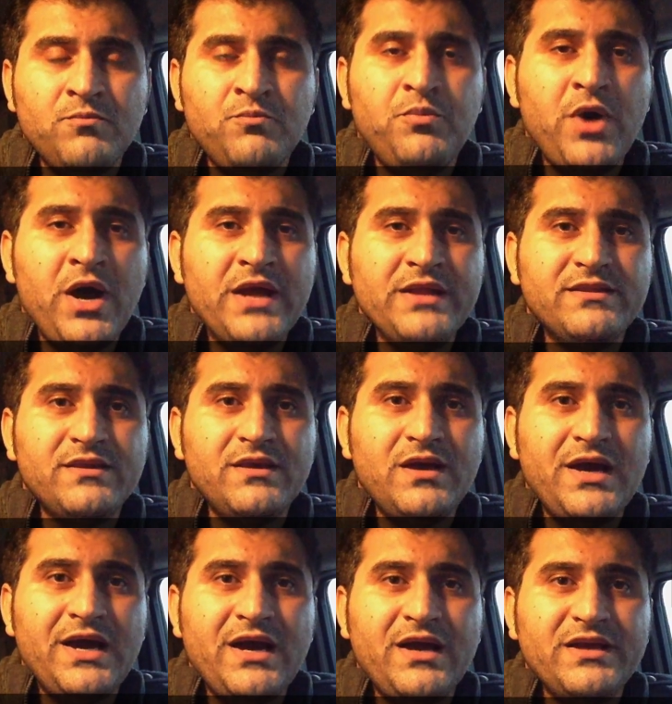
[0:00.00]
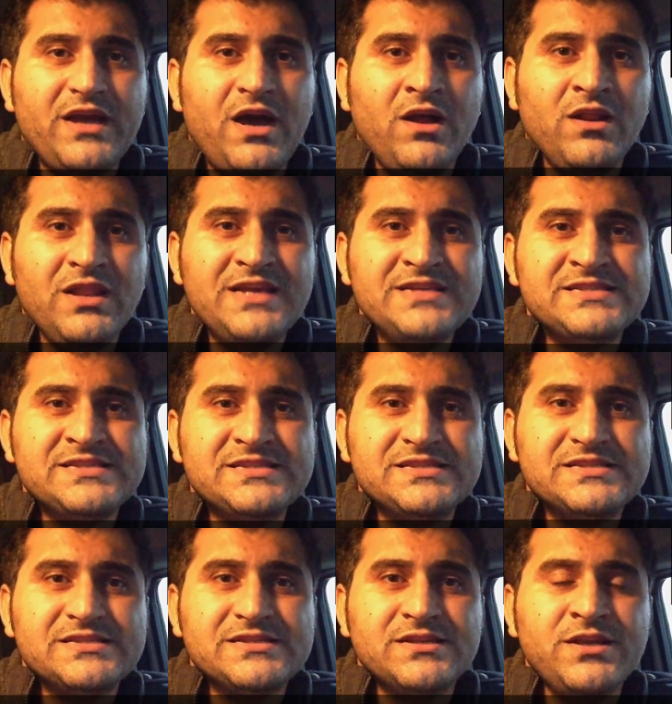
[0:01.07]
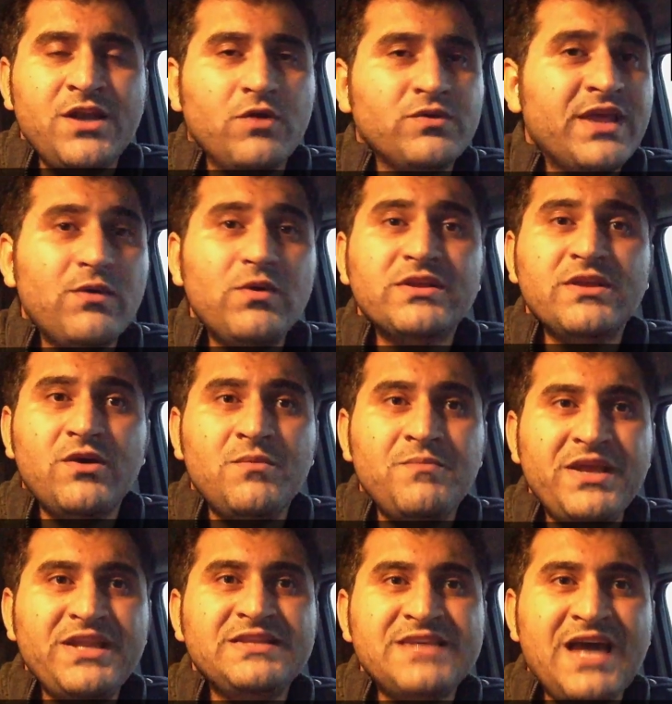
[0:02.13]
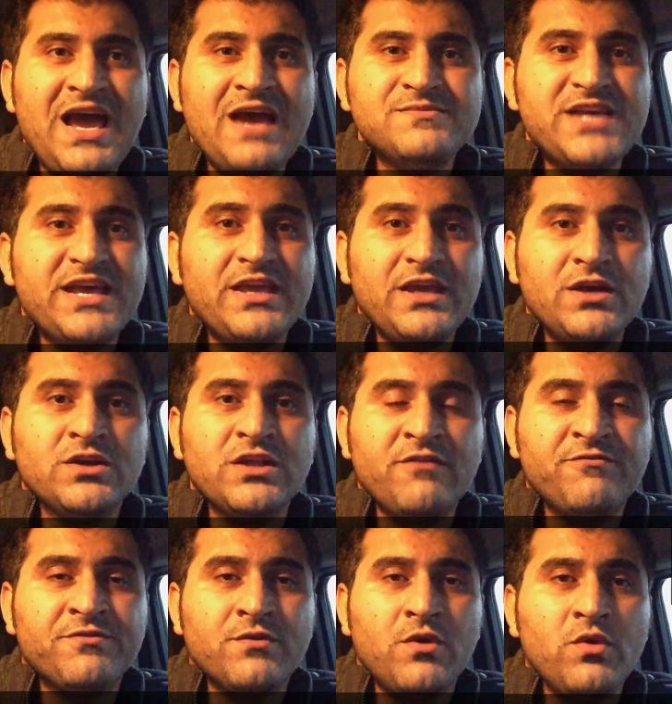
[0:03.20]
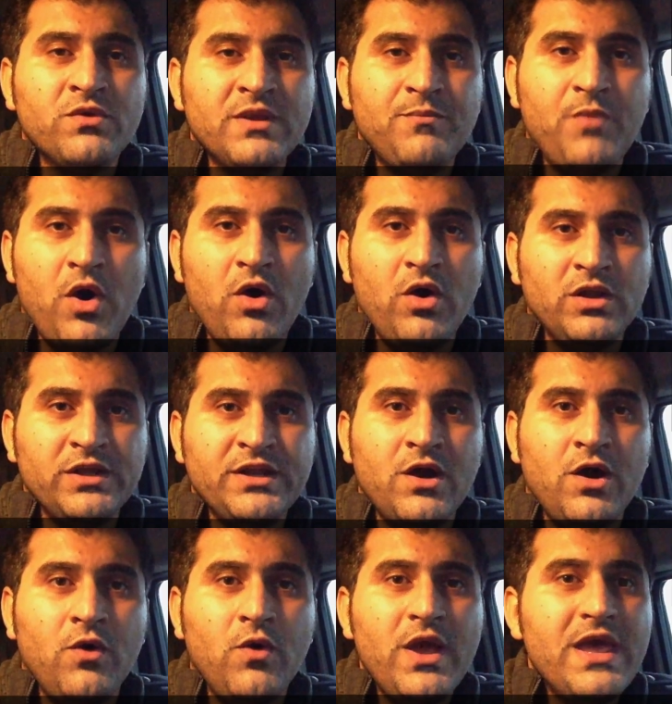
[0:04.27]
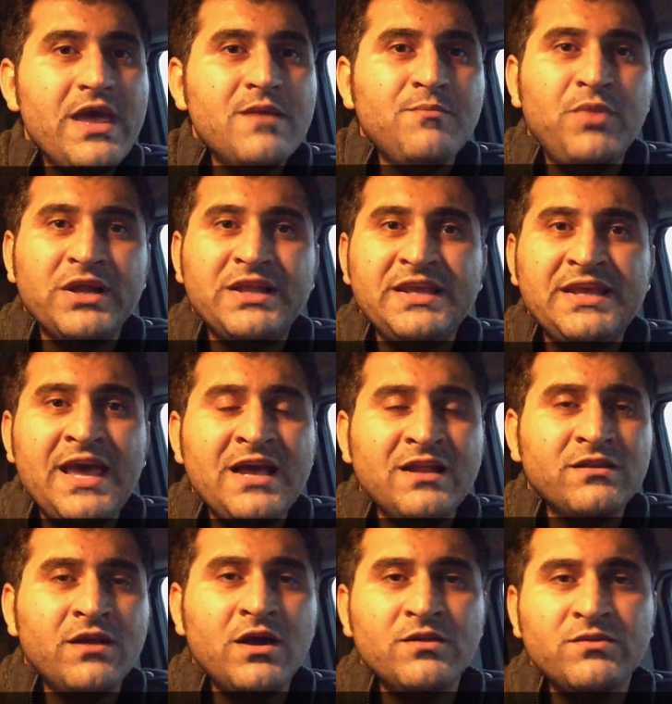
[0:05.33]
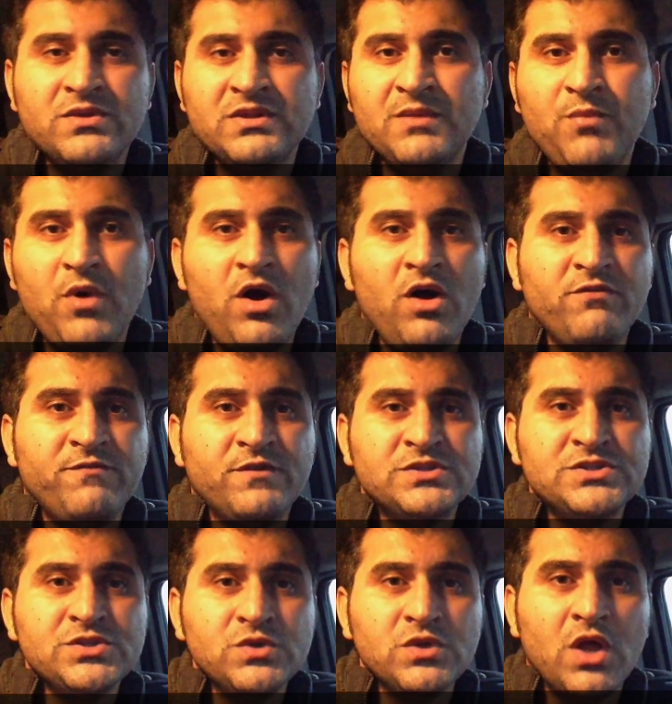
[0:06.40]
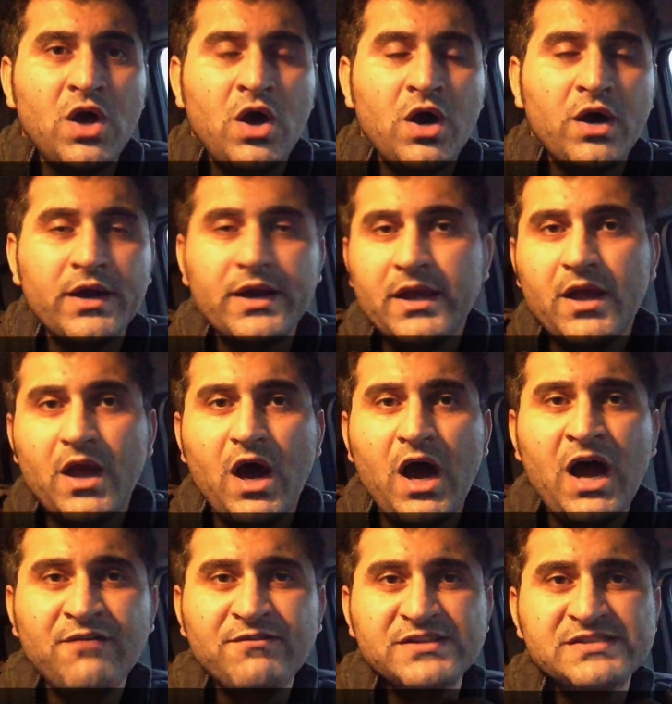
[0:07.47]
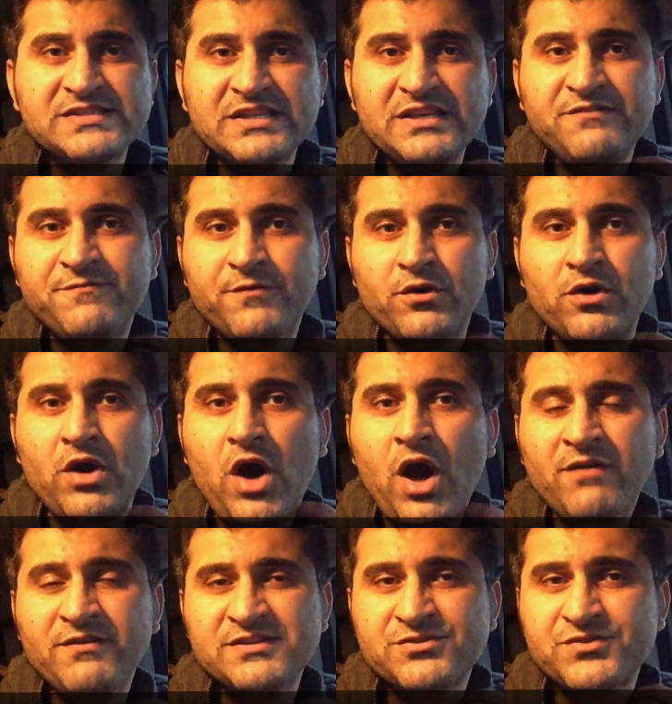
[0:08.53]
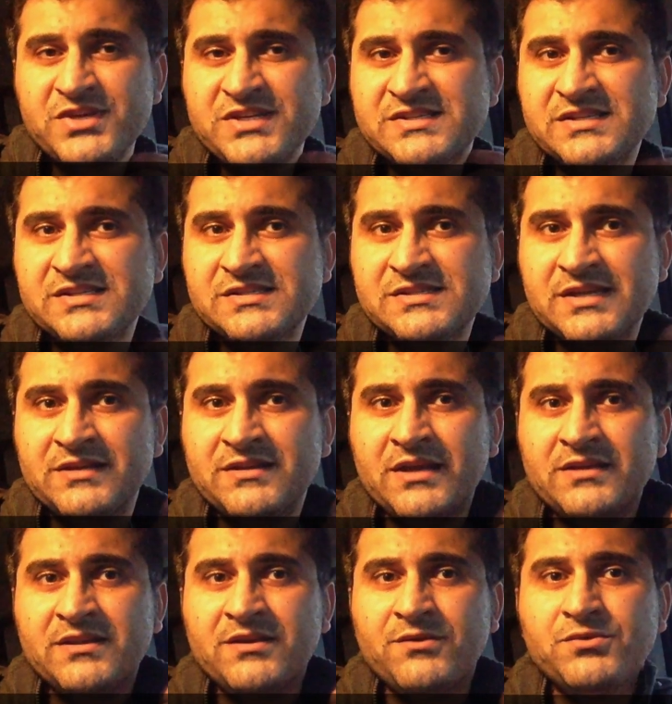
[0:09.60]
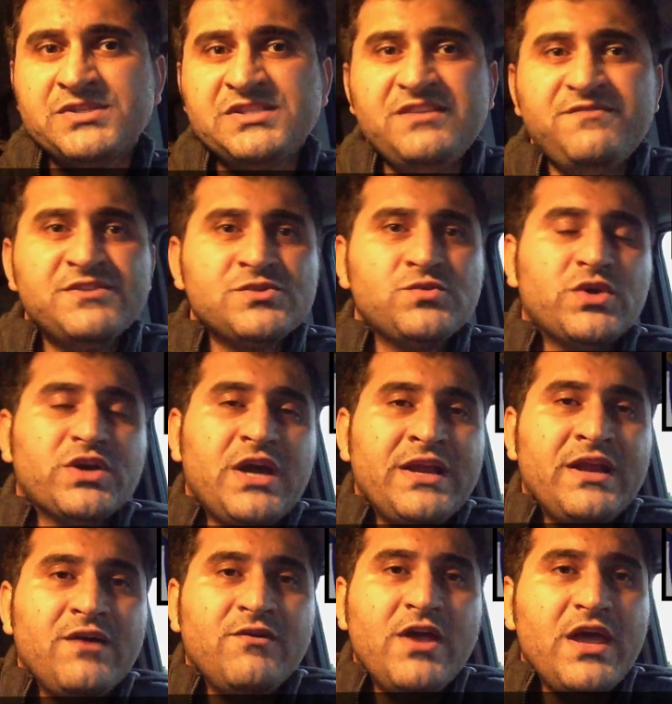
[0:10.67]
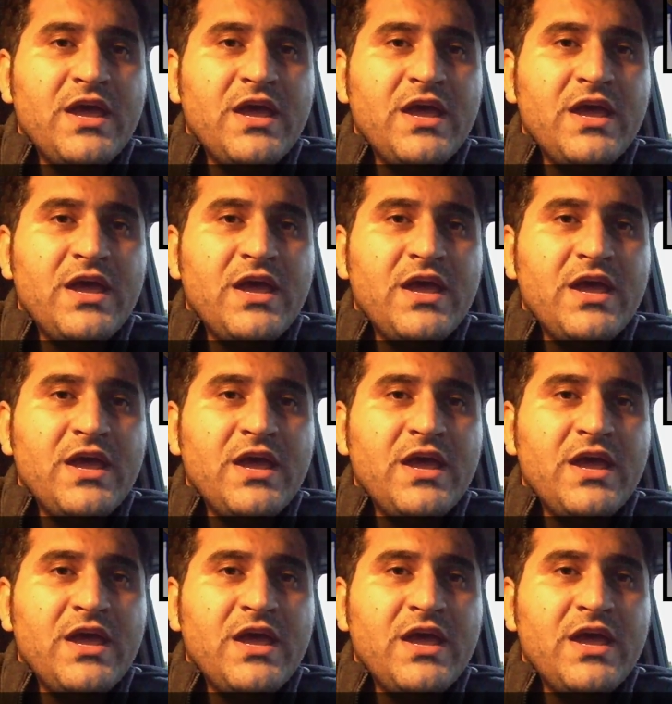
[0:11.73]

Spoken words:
but unless, there were many times that he could have thrown the ball, but he held on to the ball for too long, obviously for obvious reasons. The receivers were kind of